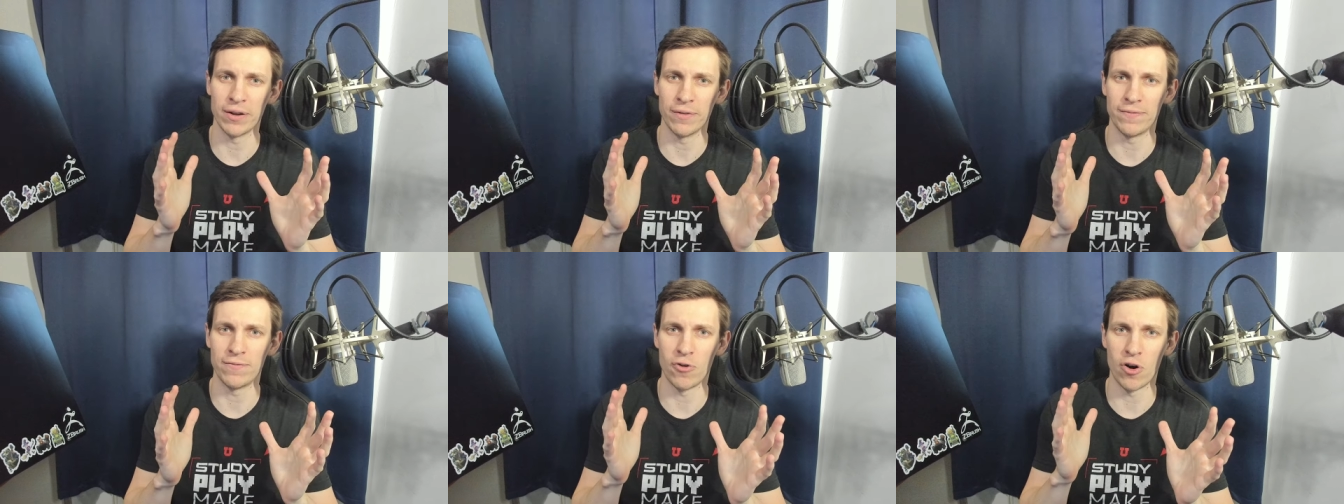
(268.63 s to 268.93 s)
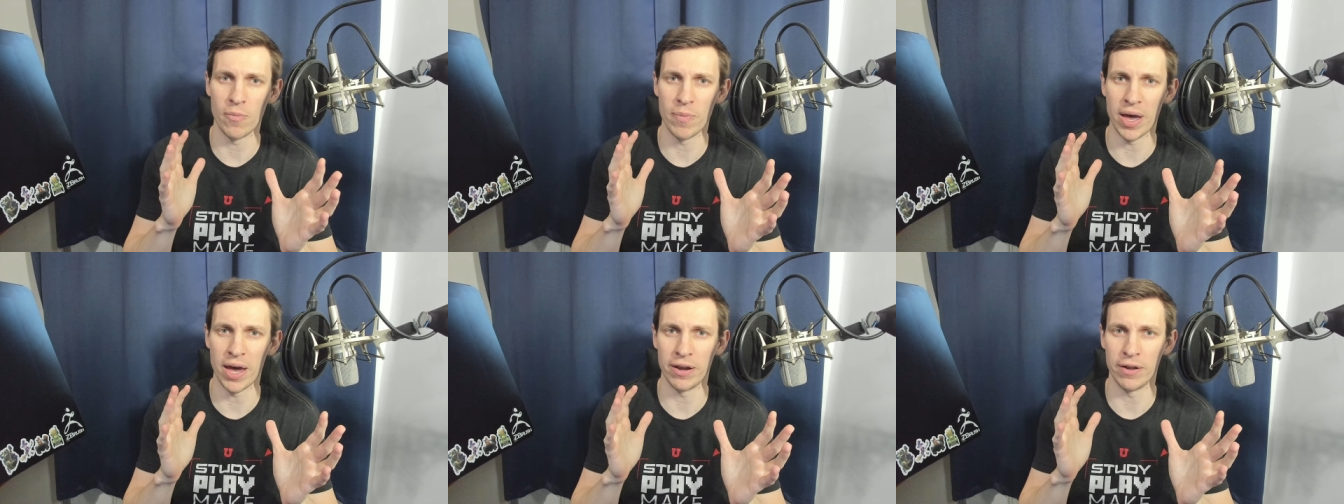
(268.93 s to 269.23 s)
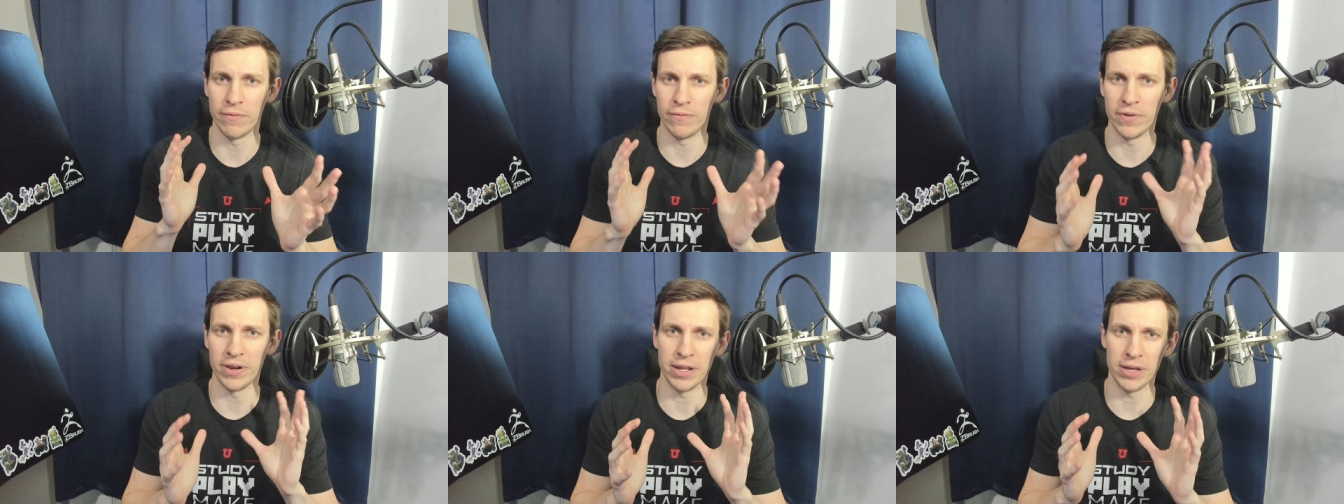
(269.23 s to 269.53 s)
of format
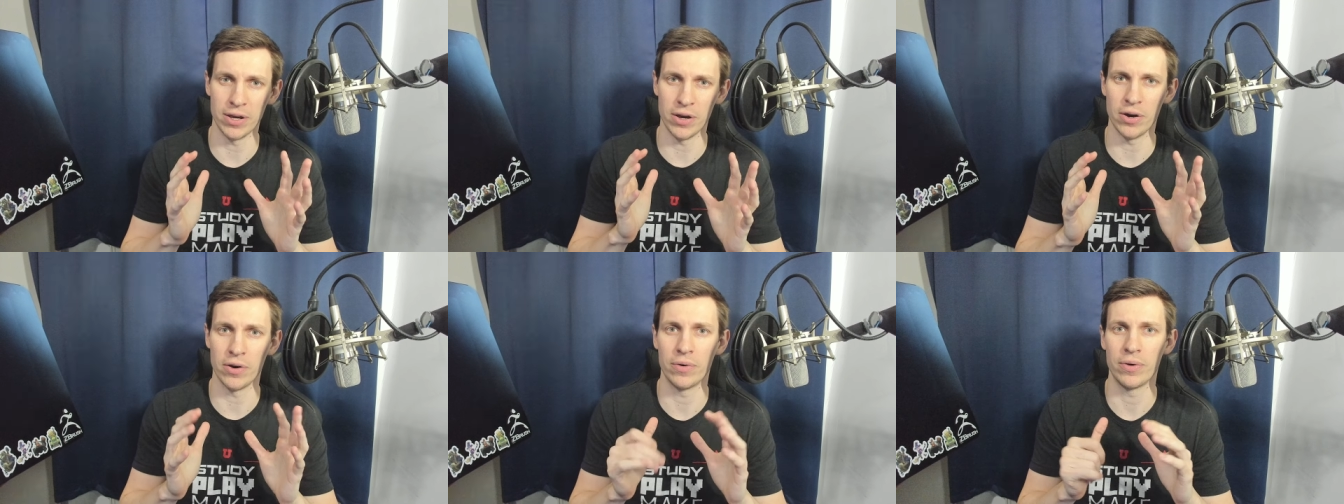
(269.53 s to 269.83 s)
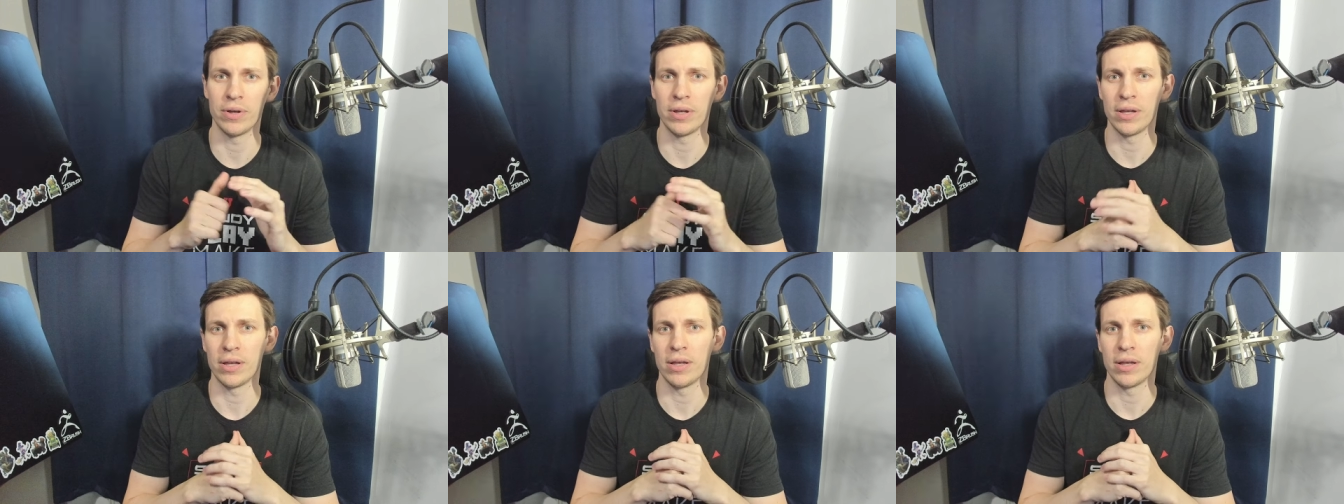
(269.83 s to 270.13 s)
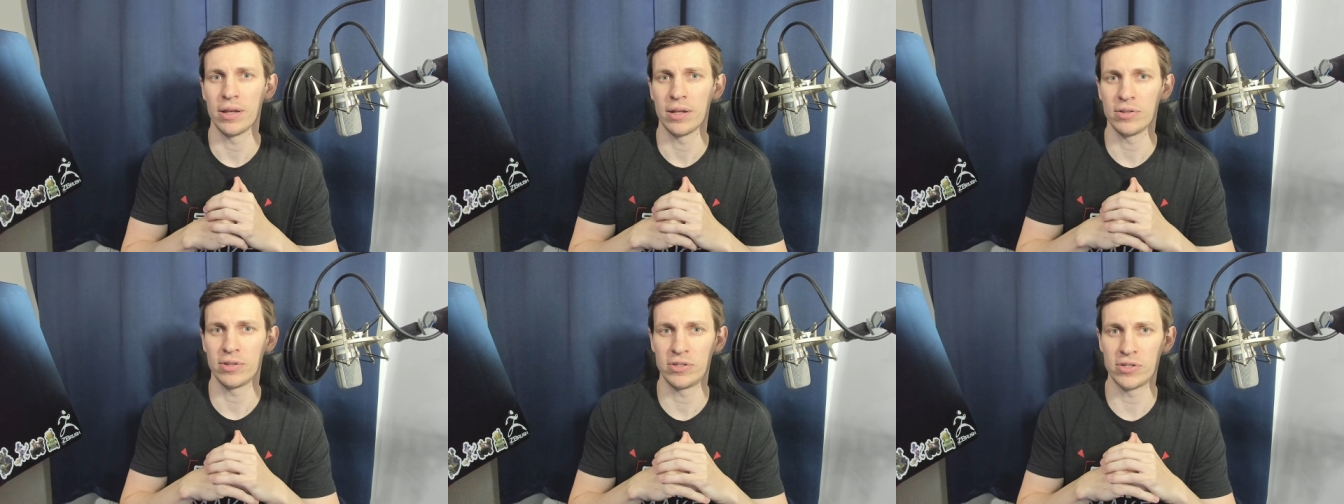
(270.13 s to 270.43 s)
of video,
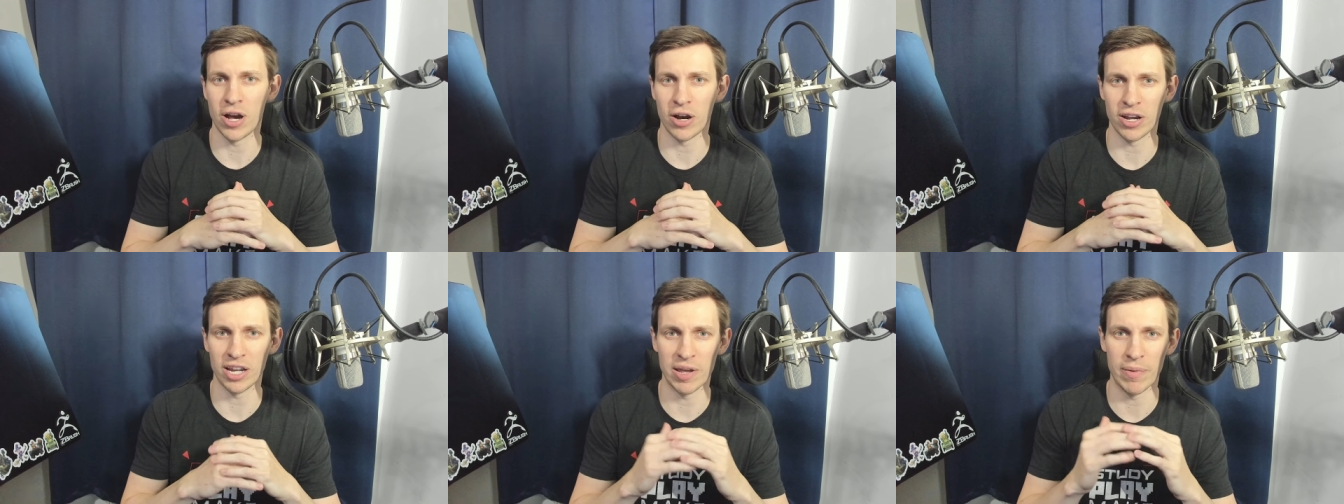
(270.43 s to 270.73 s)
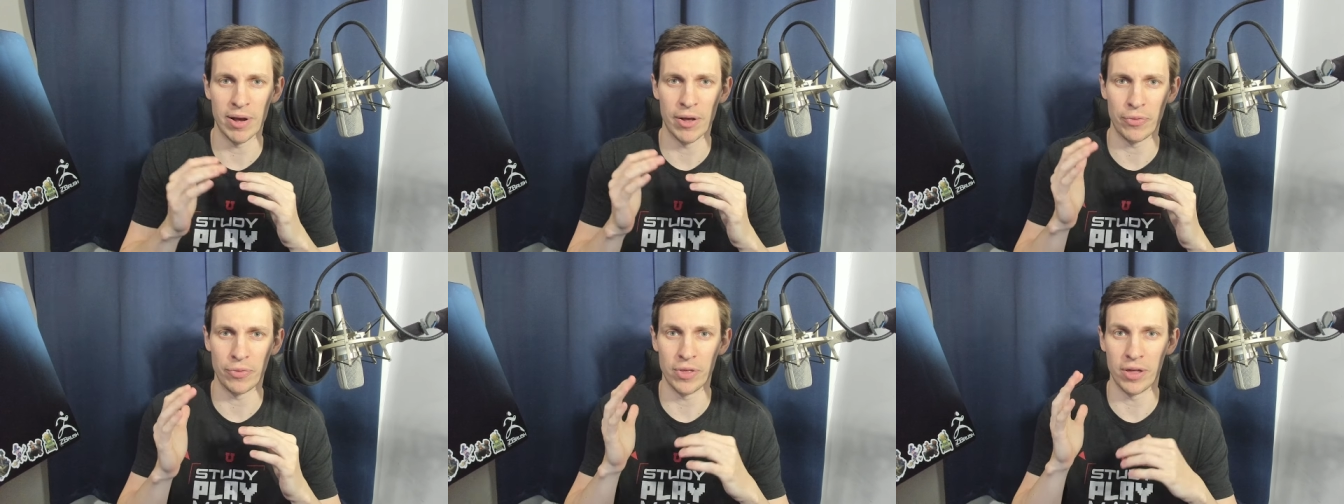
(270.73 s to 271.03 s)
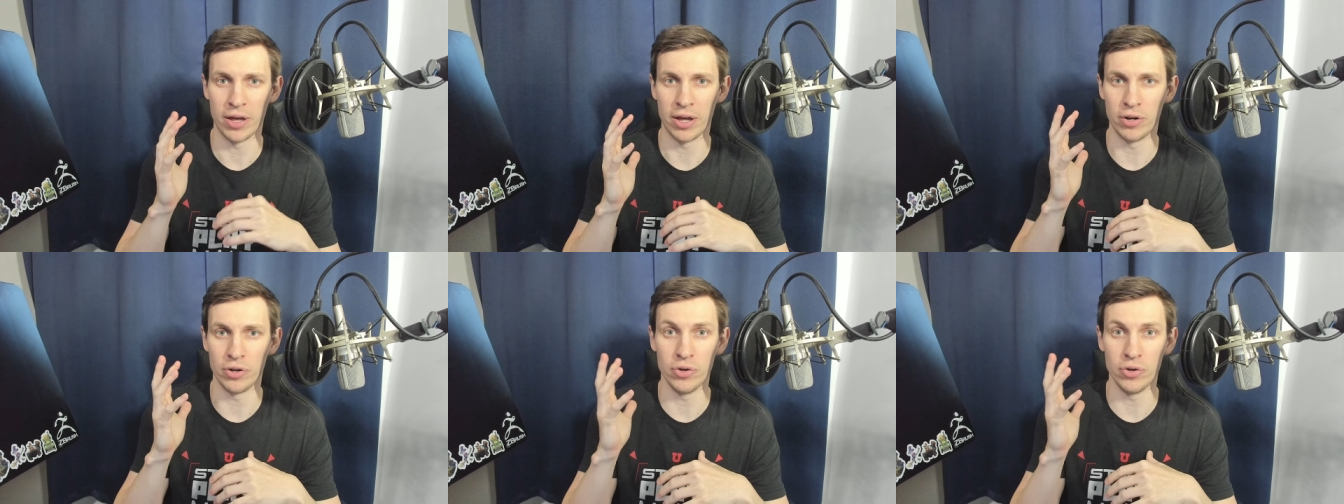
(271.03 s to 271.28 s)
talking about the